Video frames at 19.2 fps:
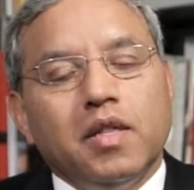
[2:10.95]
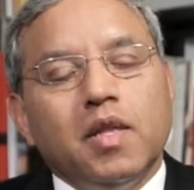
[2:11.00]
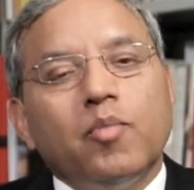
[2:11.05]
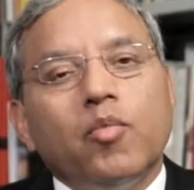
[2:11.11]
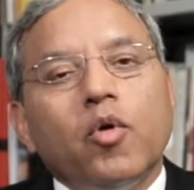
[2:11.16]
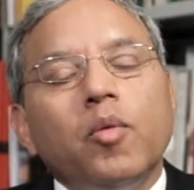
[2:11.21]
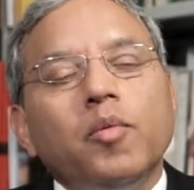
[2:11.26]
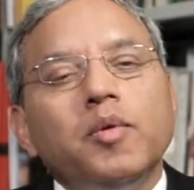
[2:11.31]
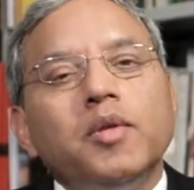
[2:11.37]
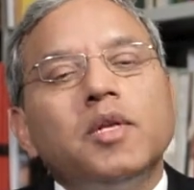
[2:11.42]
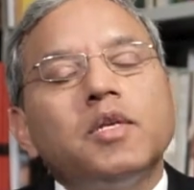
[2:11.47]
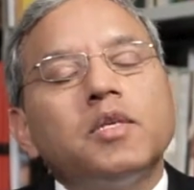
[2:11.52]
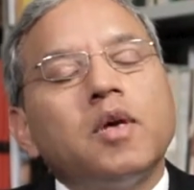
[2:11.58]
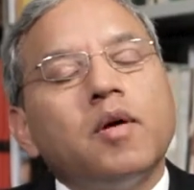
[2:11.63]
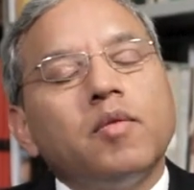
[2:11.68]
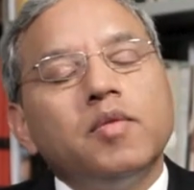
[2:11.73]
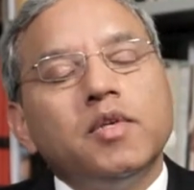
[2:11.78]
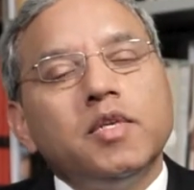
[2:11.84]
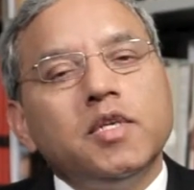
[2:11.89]
the
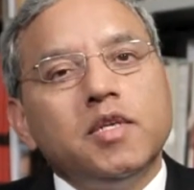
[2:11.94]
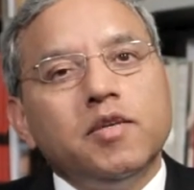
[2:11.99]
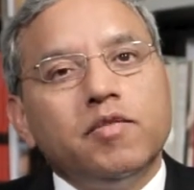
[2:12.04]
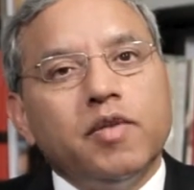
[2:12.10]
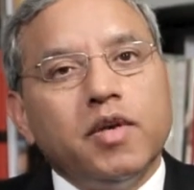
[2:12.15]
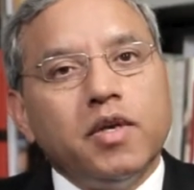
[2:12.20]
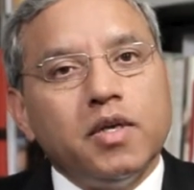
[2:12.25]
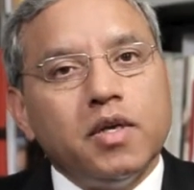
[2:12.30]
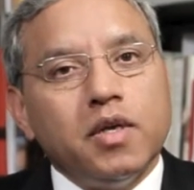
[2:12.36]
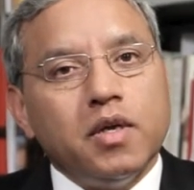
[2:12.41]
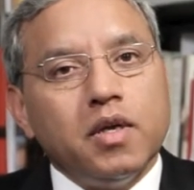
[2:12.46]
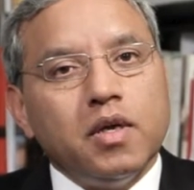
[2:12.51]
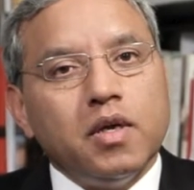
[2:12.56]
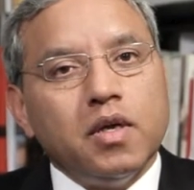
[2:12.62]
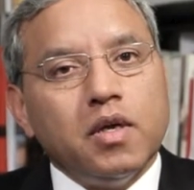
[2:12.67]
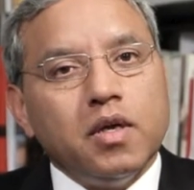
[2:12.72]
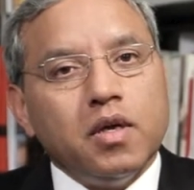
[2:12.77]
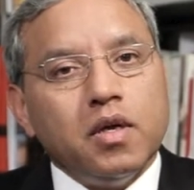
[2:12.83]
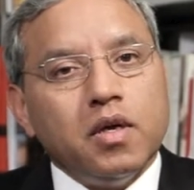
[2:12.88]
provisions of these different
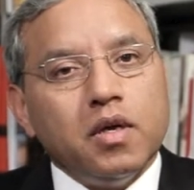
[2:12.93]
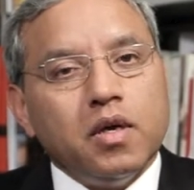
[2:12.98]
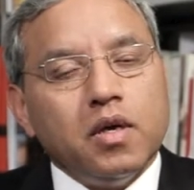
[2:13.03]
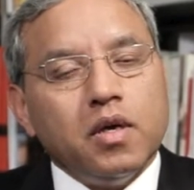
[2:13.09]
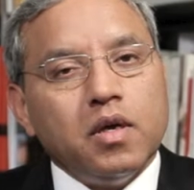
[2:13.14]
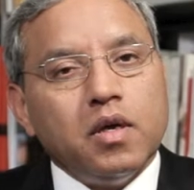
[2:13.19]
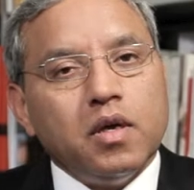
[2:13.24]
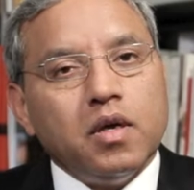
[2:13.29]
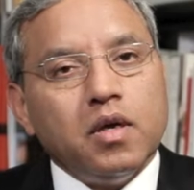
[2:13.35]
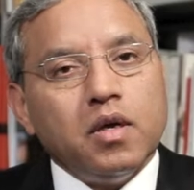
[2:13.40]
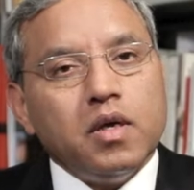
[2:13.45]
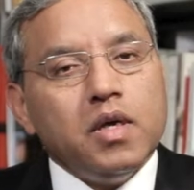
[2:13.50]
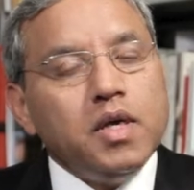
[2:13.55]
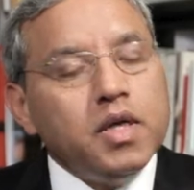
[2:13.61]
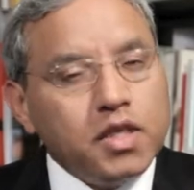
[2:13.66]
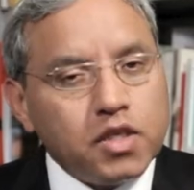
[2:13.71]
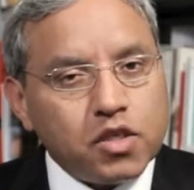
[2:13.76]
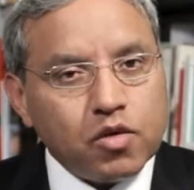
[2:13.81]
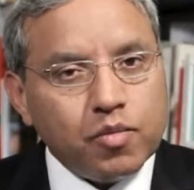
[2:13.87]

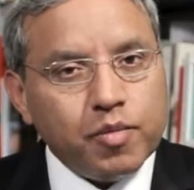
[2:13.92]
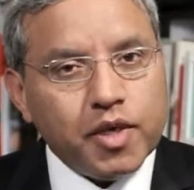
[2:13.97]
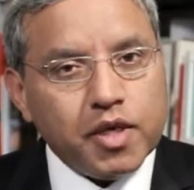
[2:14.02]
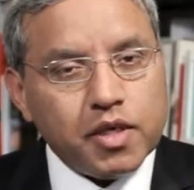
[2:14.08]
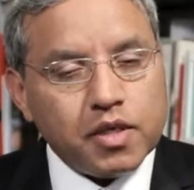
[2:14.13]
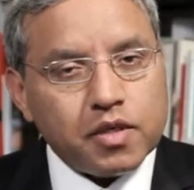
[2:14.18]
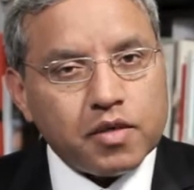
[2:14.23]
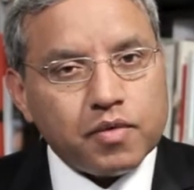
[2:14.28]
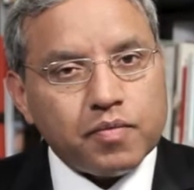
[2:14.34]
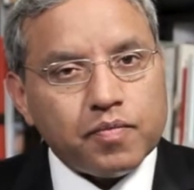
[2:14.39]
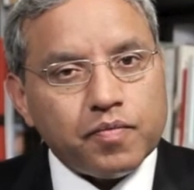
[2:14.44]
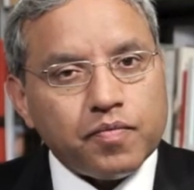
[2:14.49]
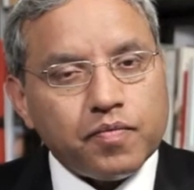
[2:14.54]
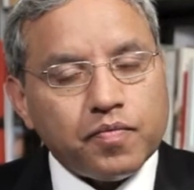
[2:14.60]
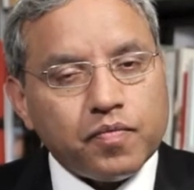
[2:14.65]
instruments?